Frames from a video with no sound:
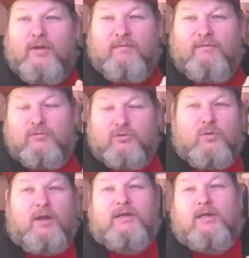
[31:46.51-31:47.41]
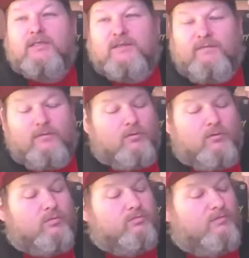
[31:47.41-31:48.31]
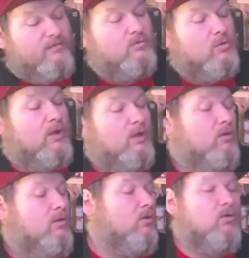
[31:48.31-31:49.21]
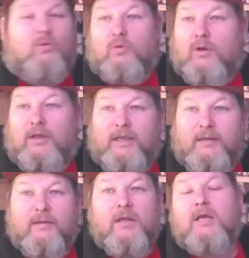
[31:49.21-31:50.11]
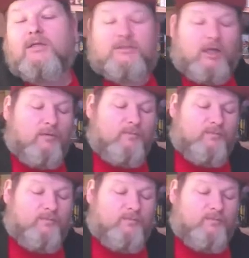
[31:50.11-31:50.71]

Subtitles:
It feels quite nice. It feels quite good quality. So